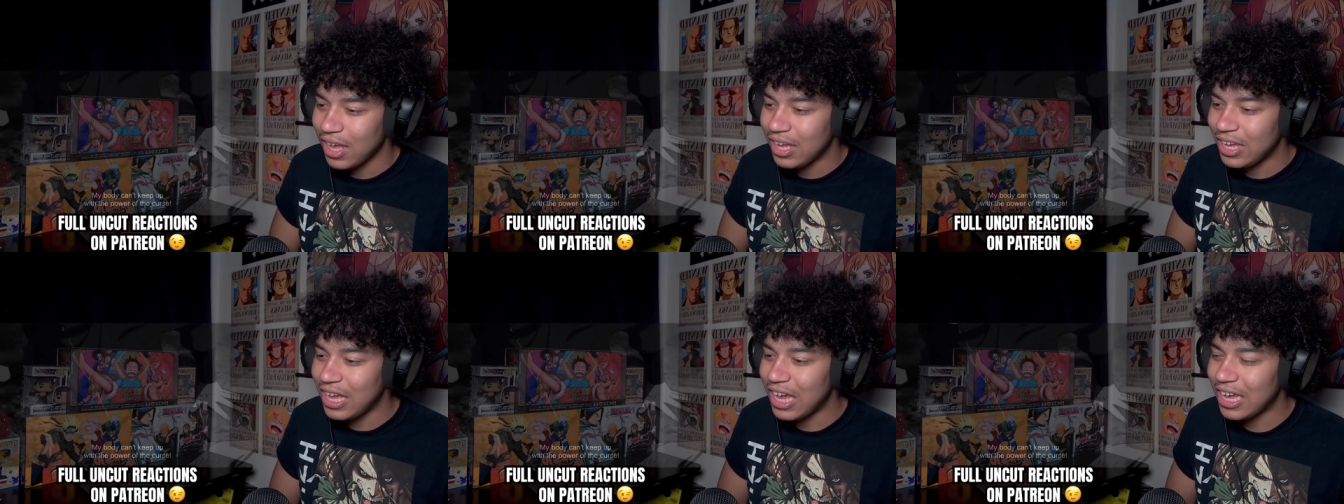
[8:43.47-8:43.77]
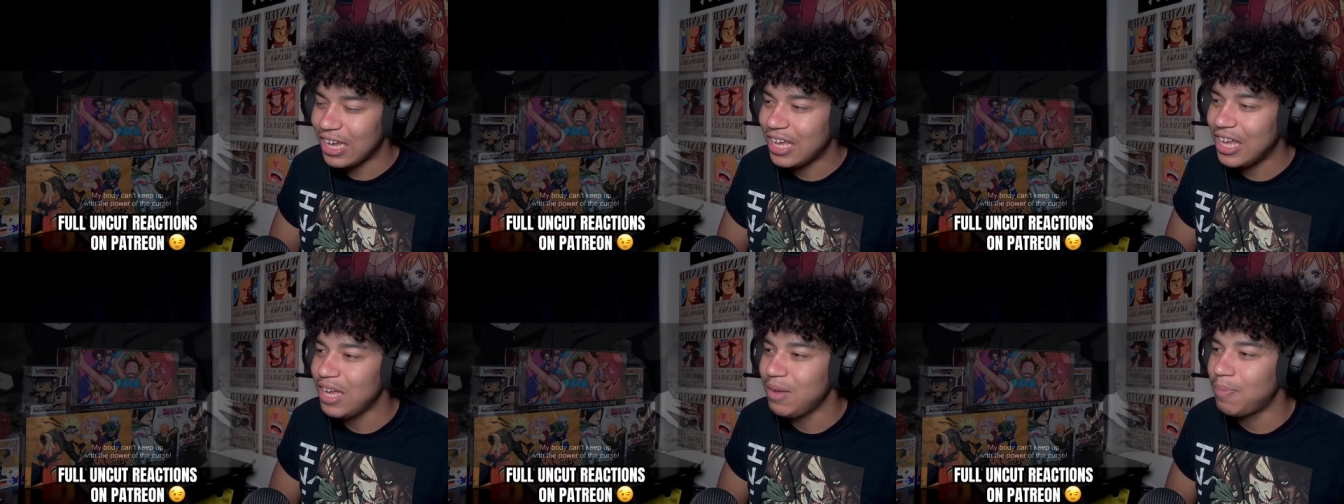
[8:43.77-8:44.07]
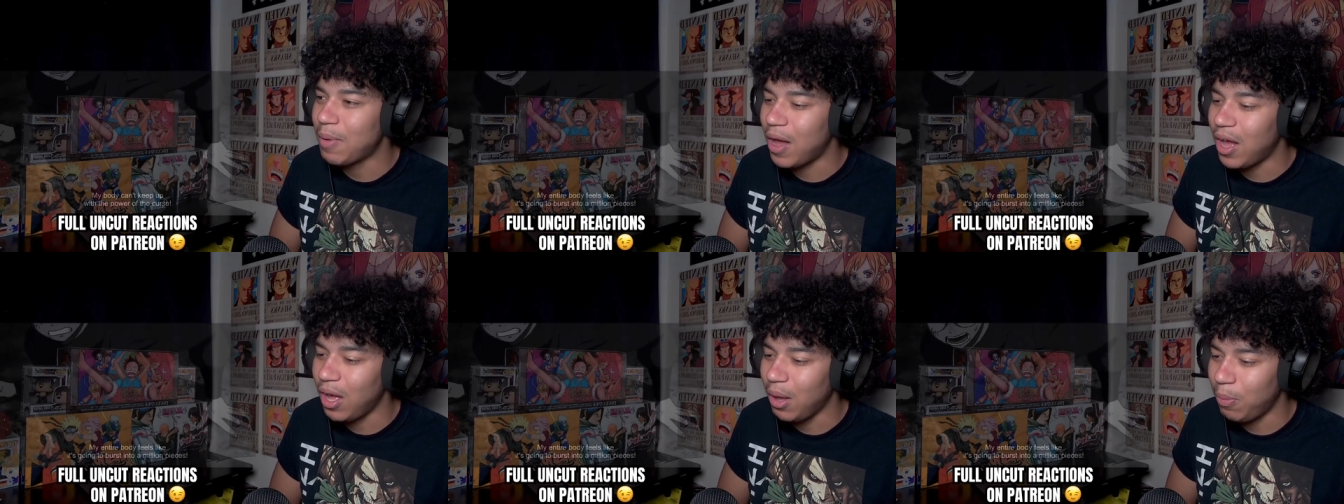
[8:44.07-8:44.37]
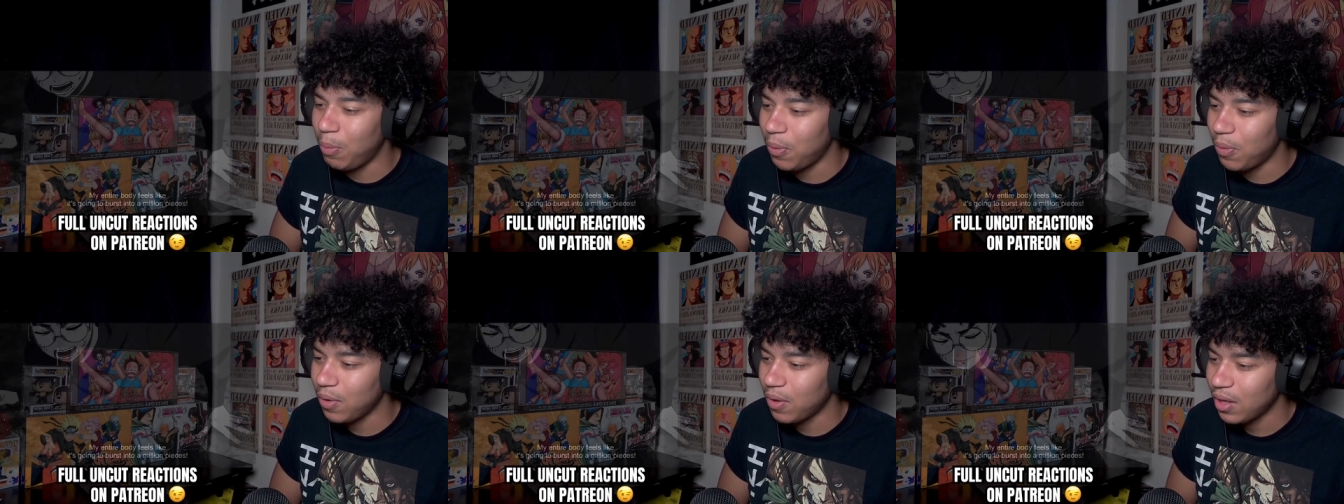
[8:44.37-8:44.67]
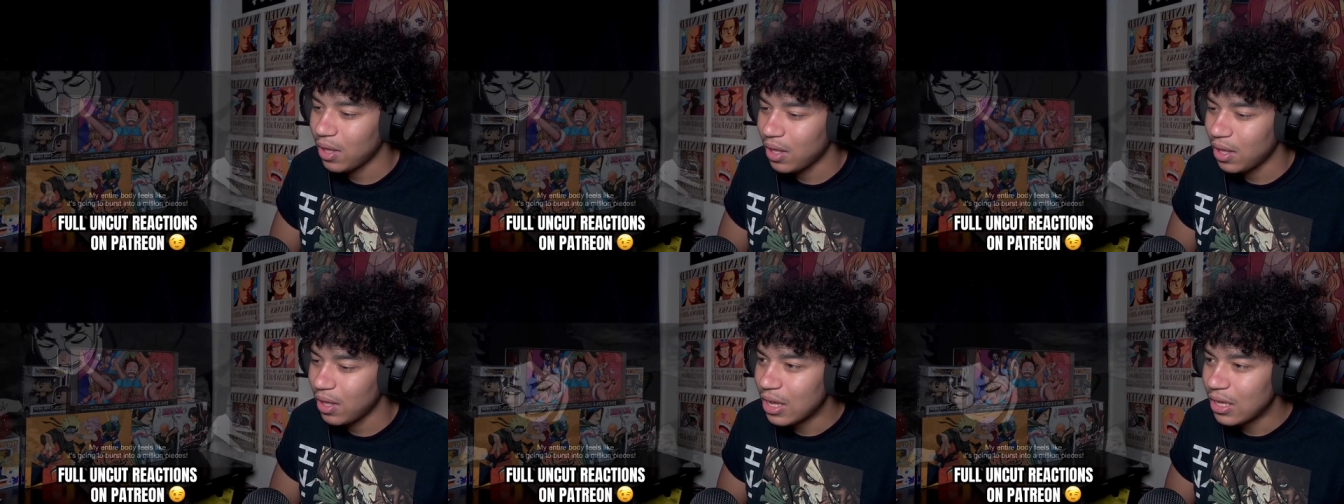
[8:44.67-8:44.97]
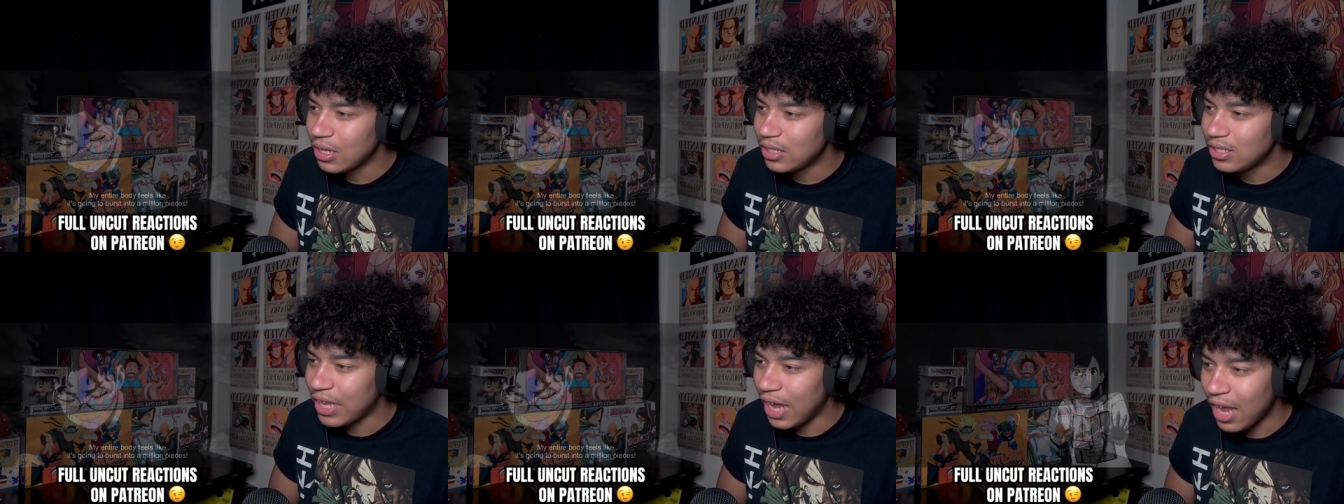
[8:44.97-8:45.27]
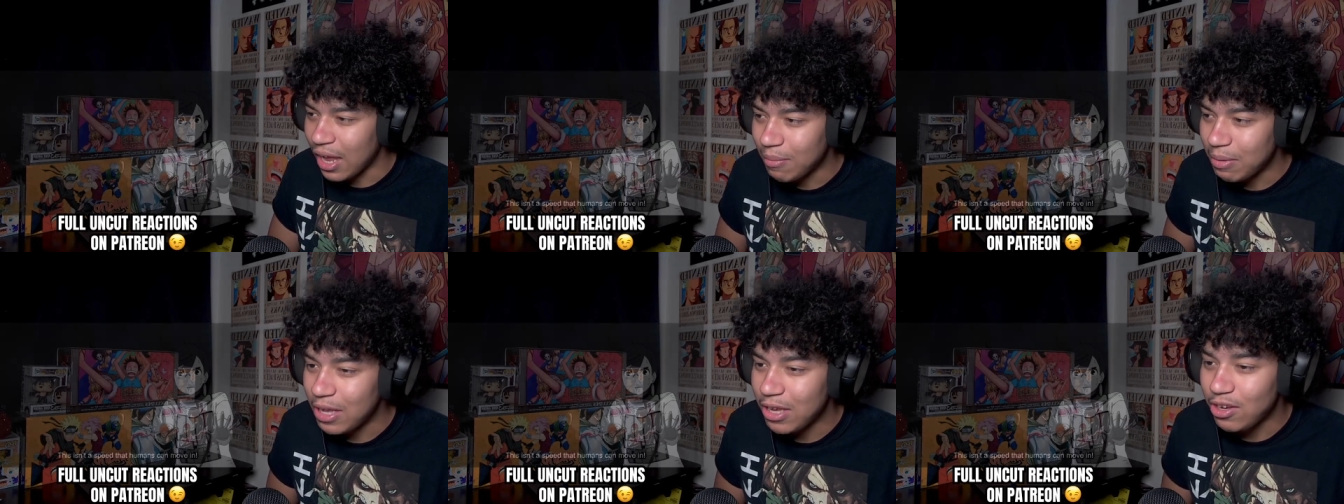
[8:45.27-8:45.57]
Can't keep up.
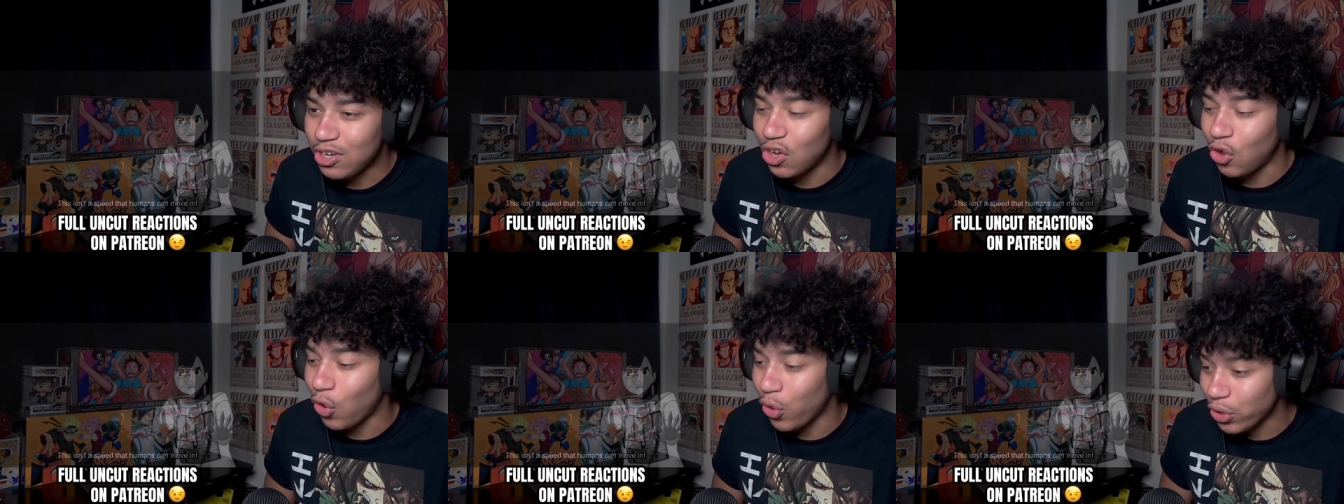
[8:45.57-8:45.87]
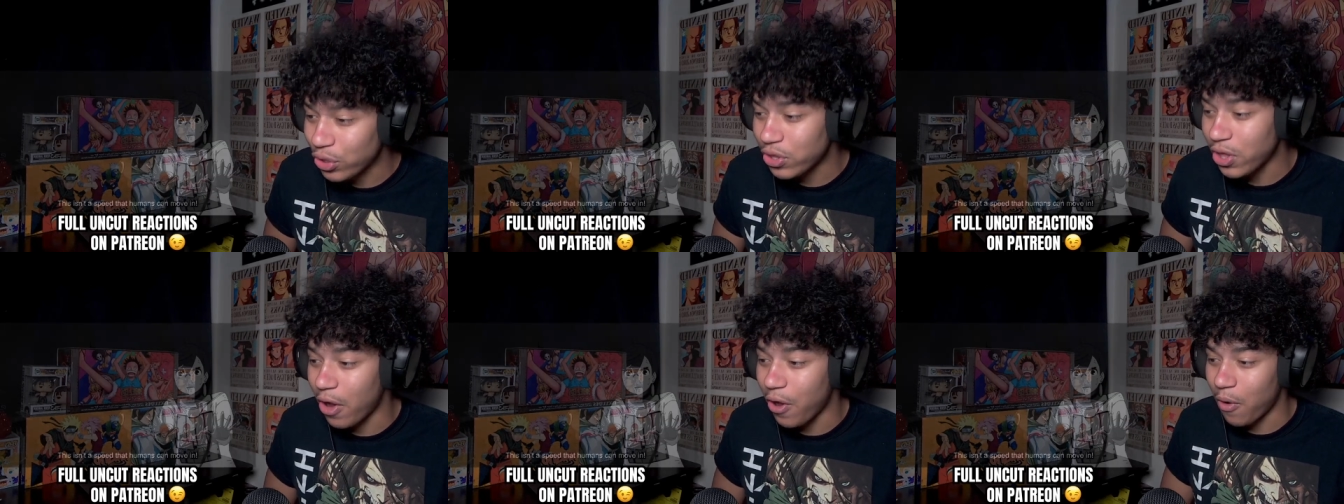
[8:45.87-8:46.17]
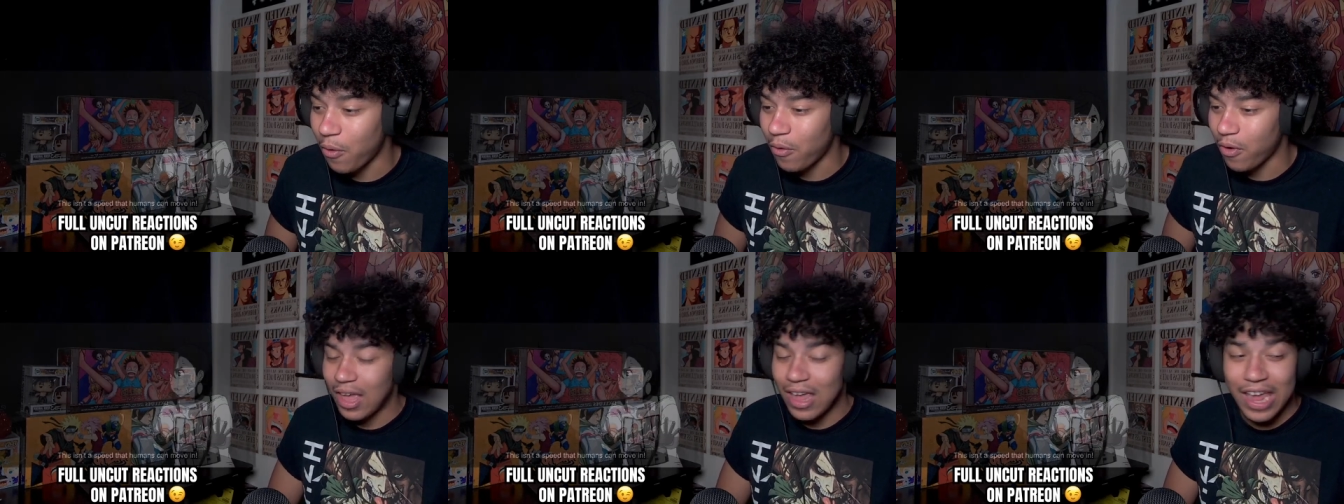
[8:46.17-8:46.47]
Damn, he cooked though.